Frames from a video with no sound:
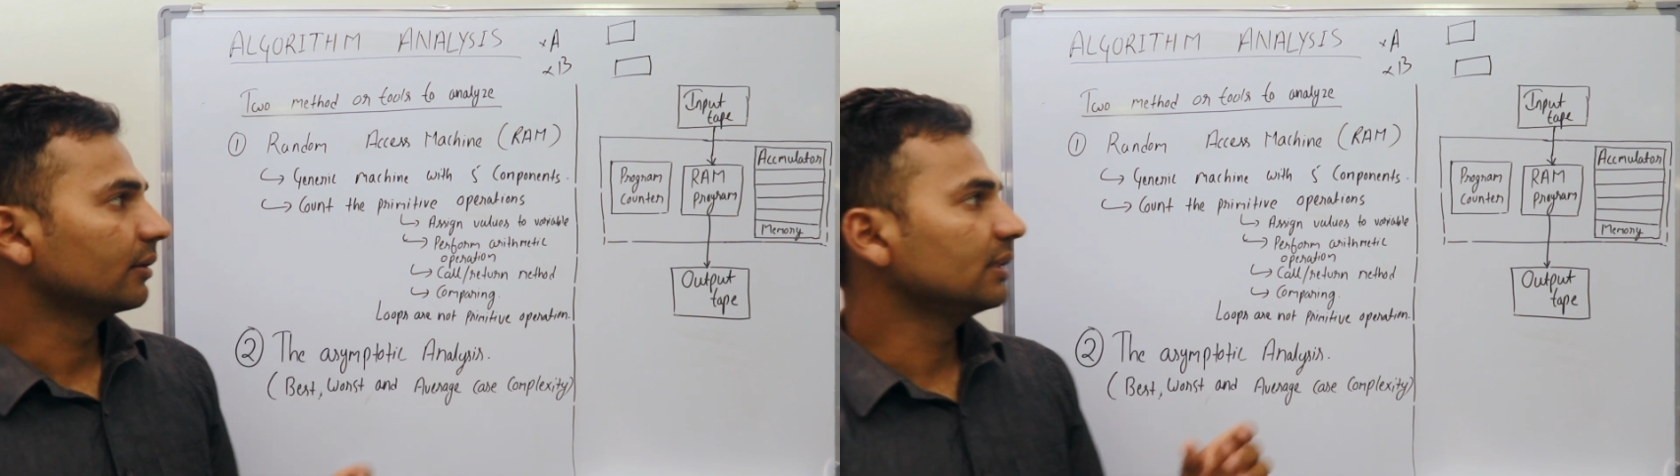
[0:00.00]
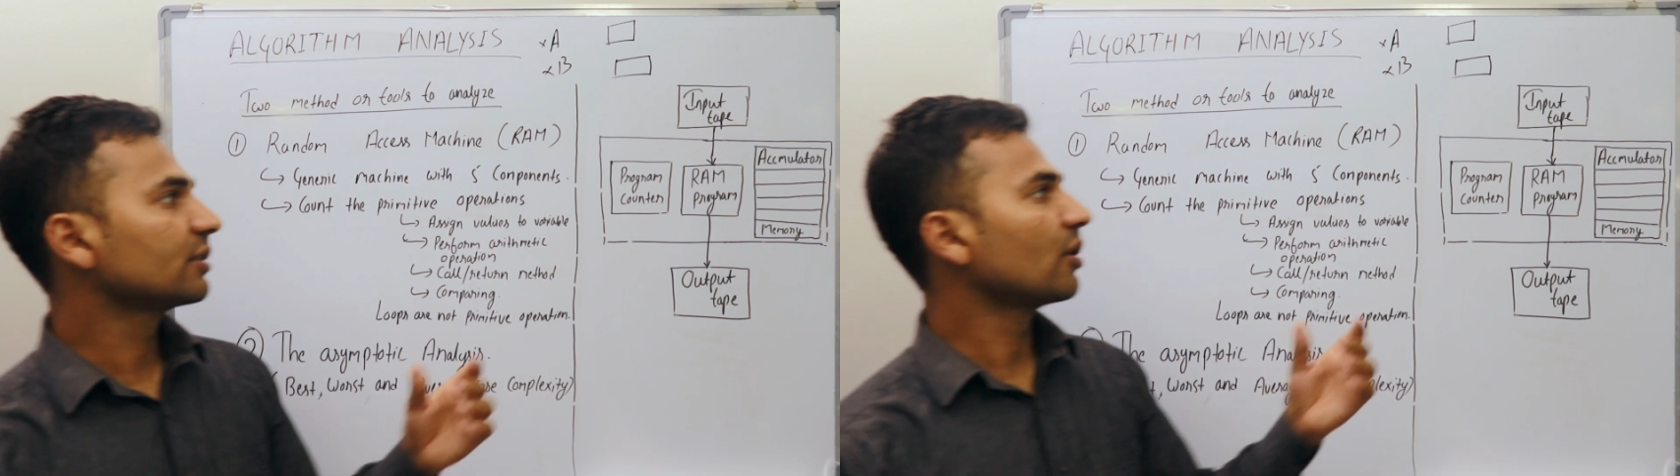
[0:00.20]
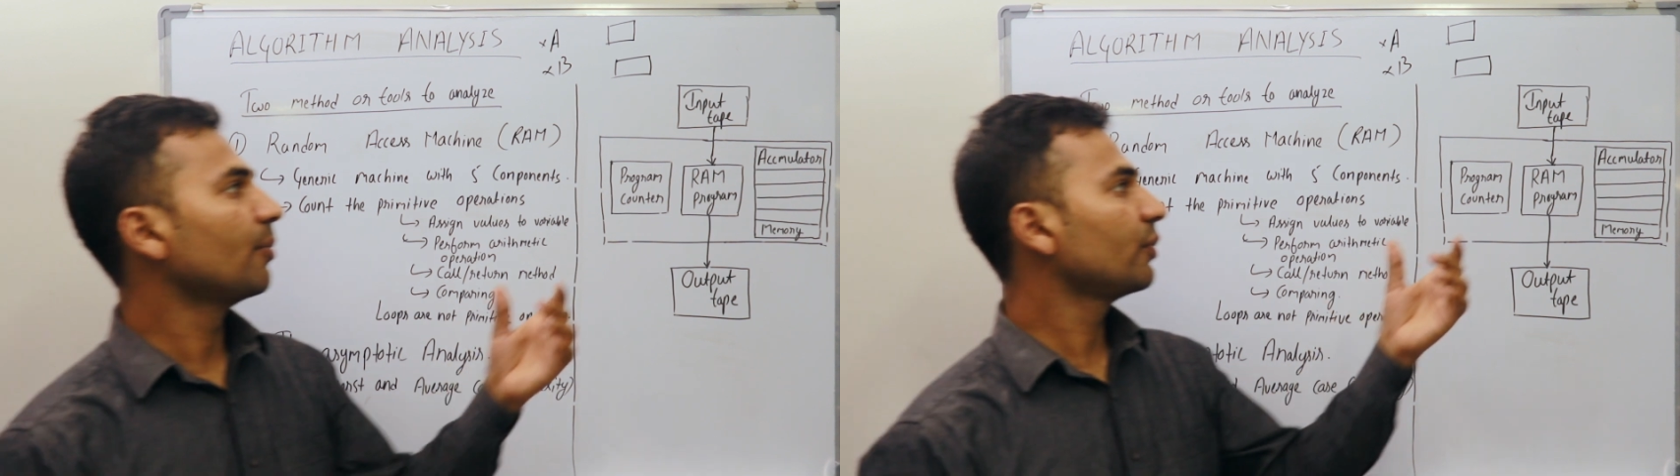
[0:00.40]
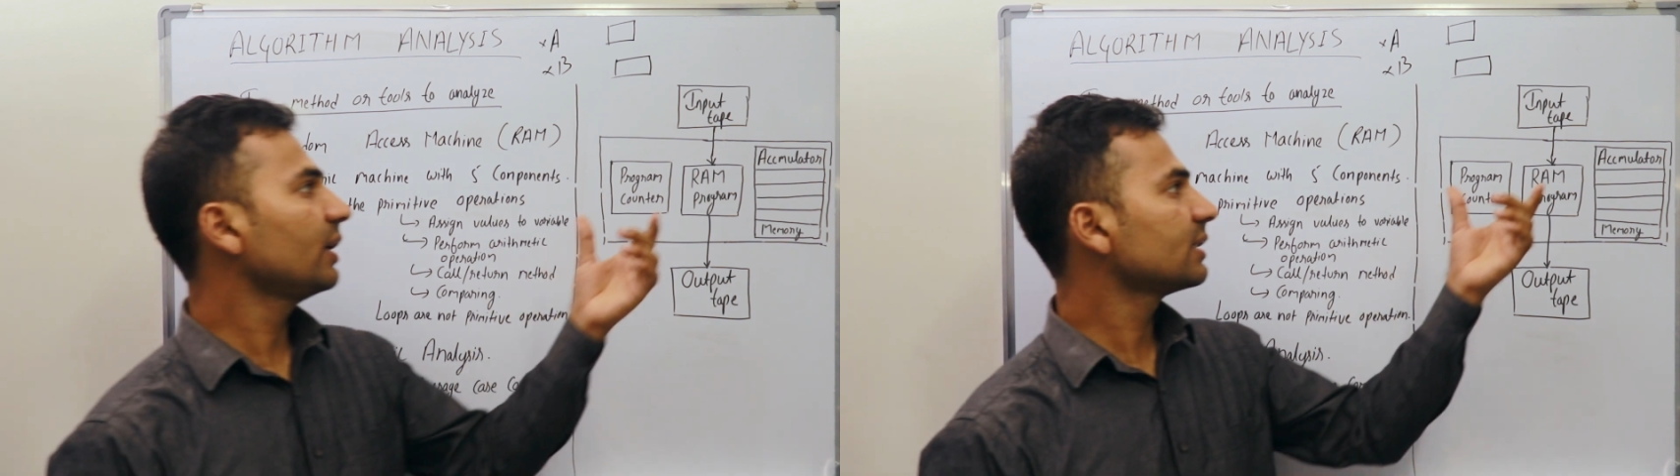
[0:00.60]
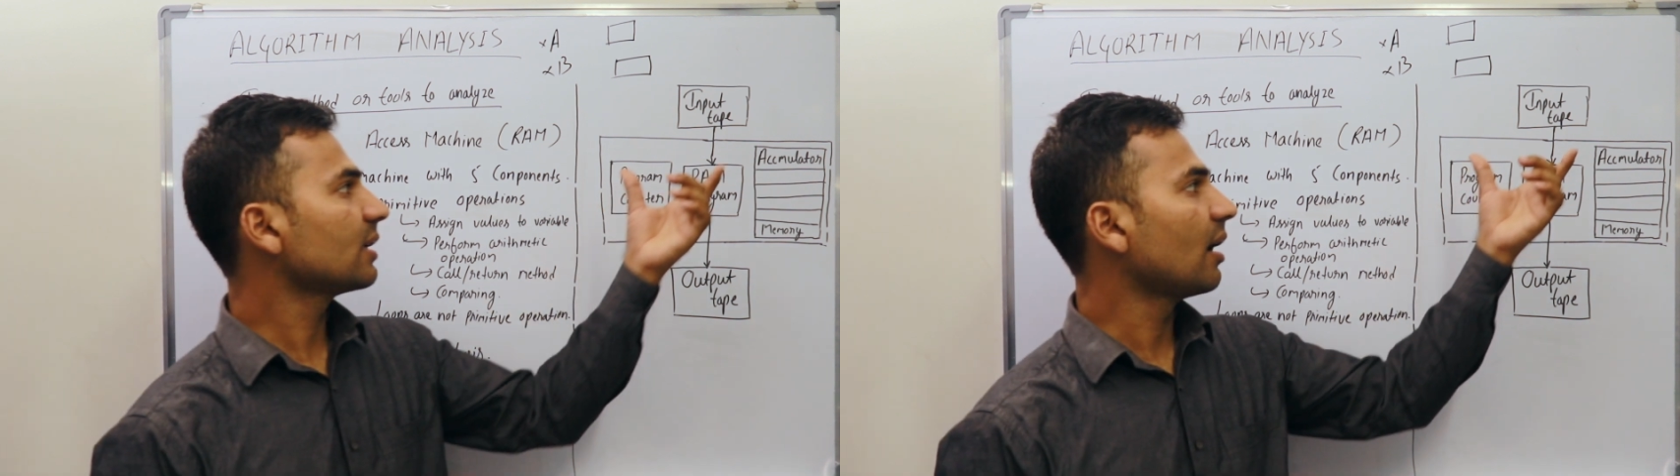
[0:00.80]
These
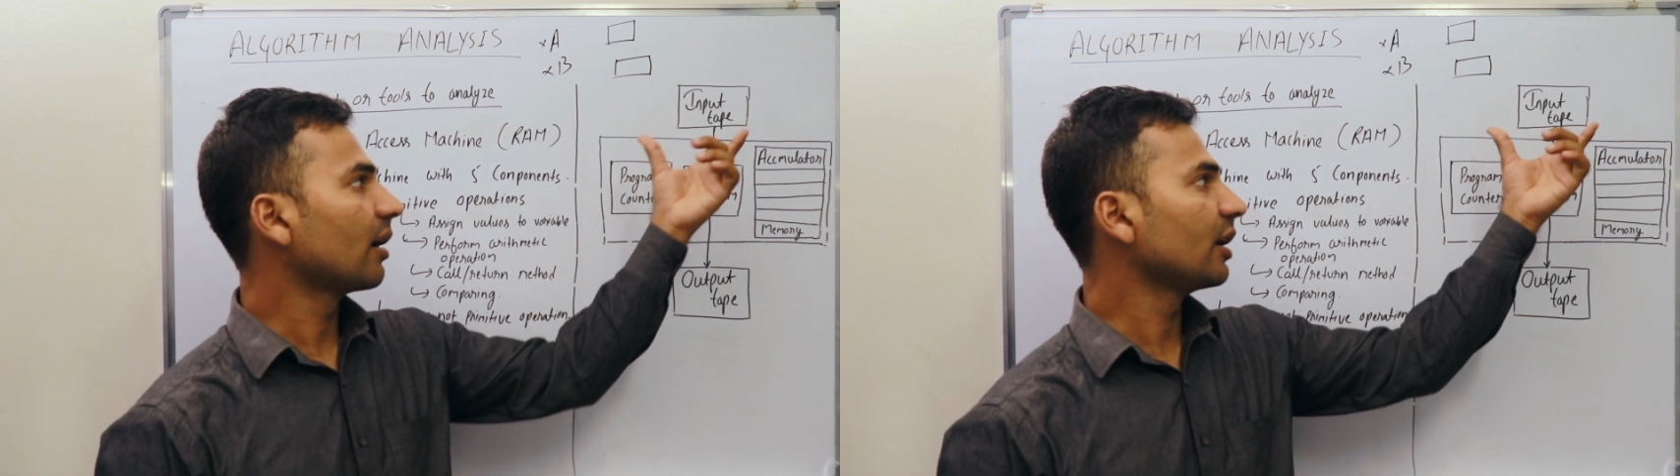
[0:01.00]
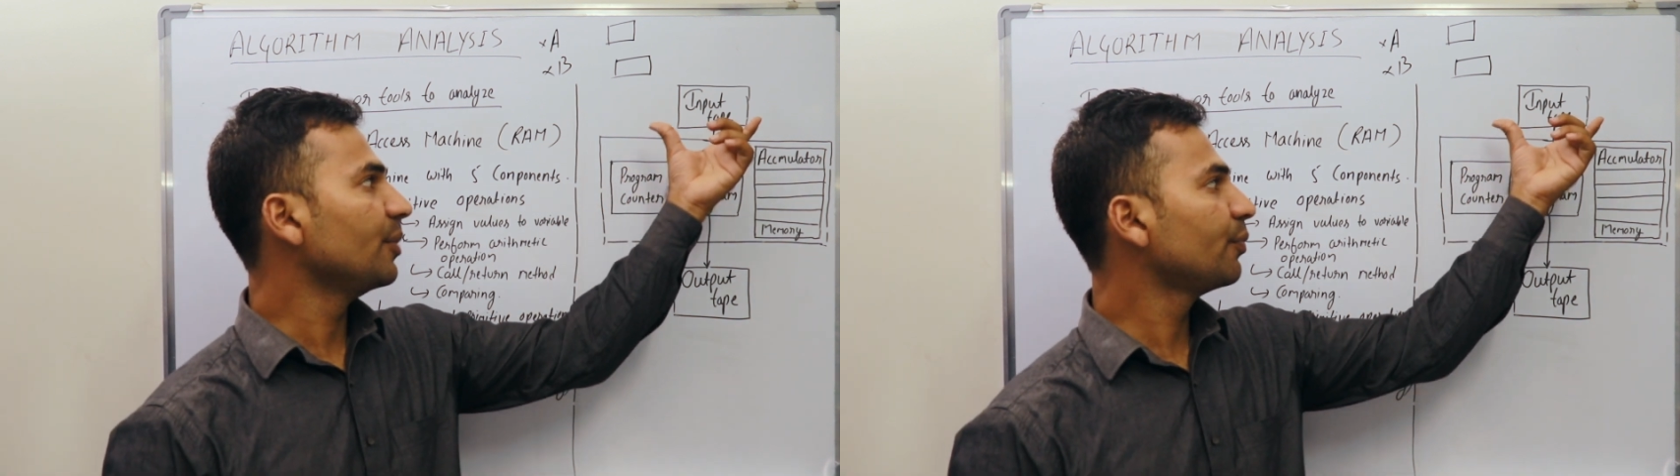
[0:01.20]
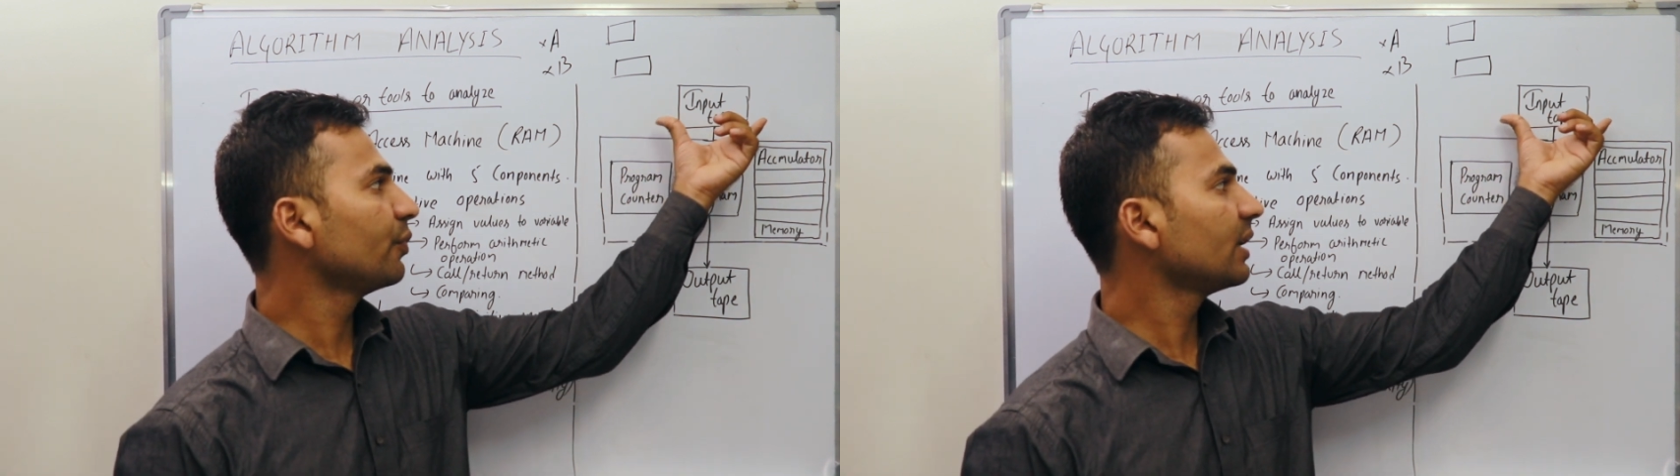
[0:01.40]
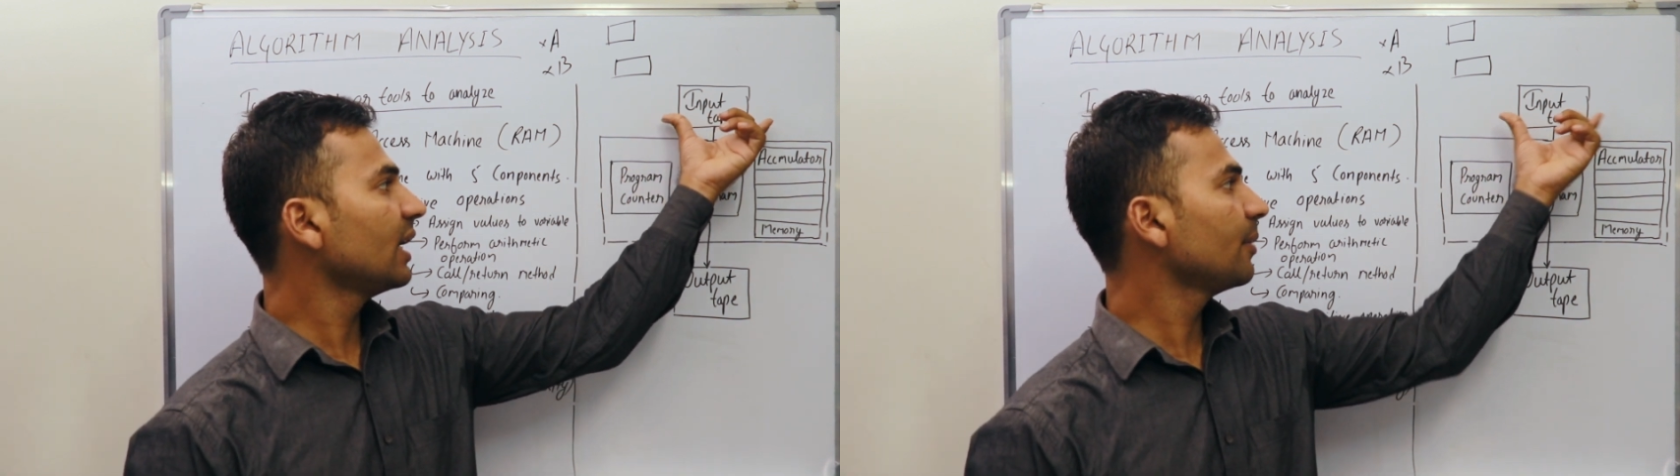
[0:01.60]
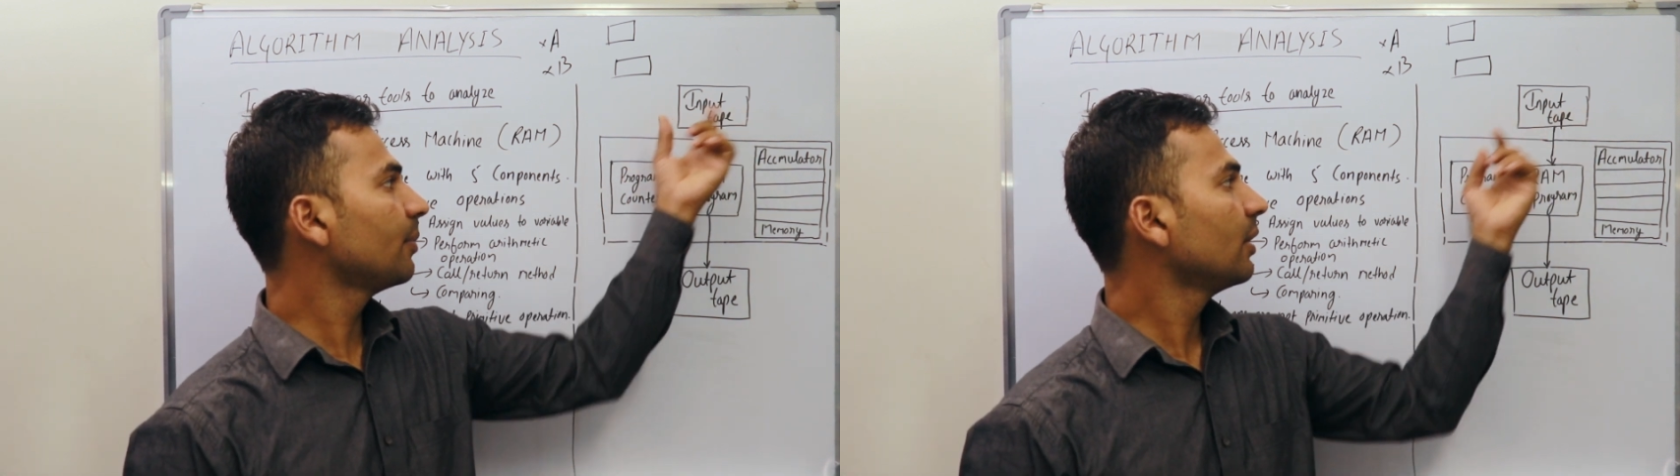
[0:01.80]
components are input
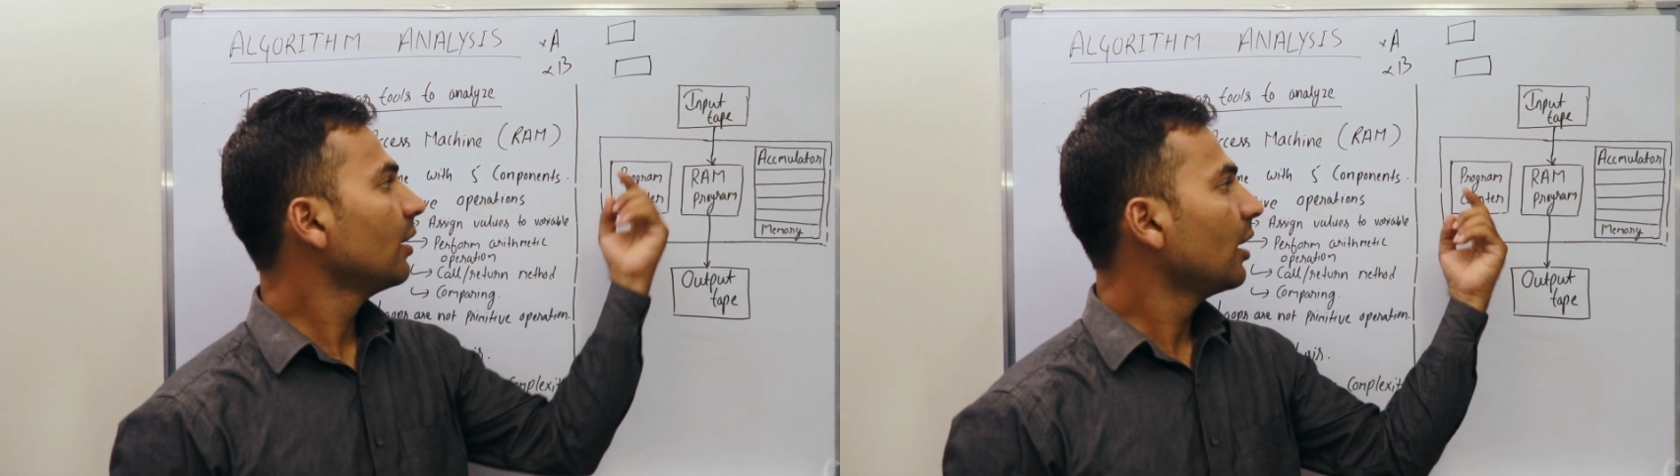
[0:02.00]
tape,